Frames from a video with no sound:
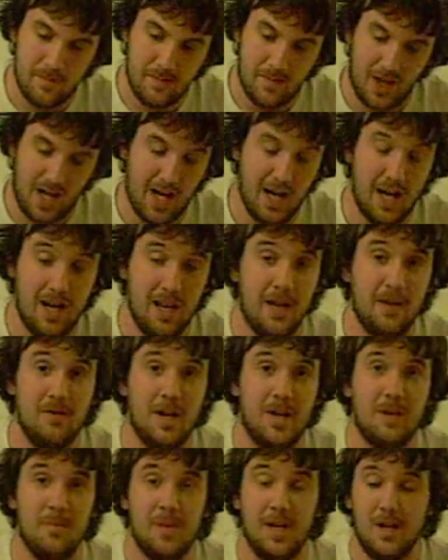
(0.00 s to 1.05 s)
I highly
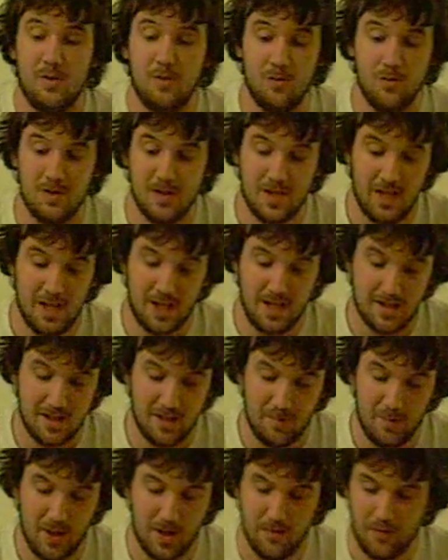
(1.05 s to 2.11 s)
recommend corn snakes
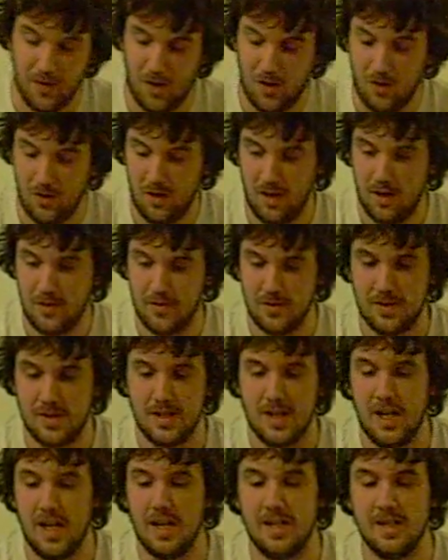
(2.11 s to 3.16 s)
above all other
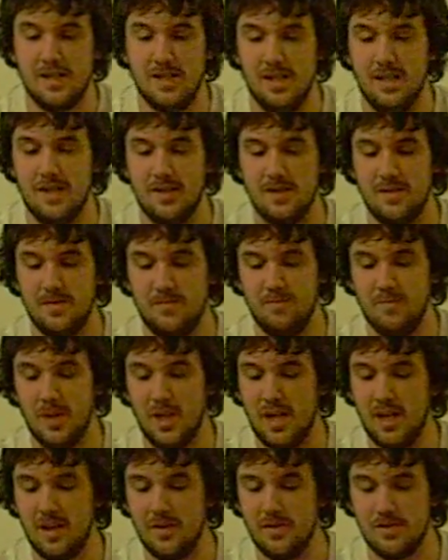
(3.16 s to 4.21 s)
snakes as
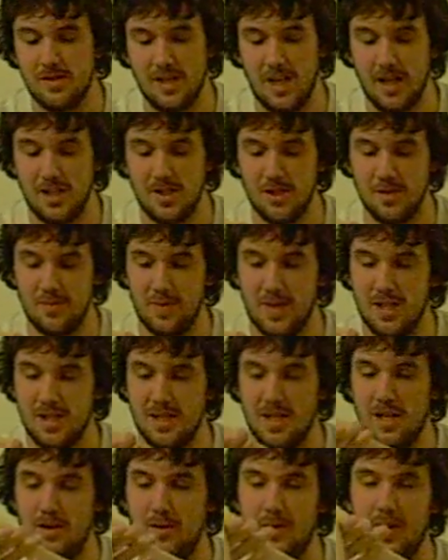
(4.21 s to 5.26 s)
beginner snakes, just because
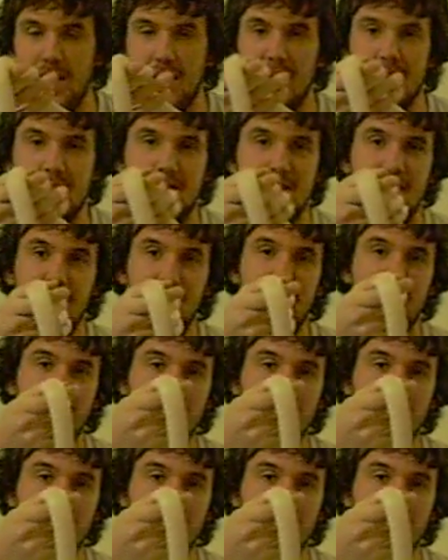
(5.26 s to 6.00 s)
they don't hiss, they don't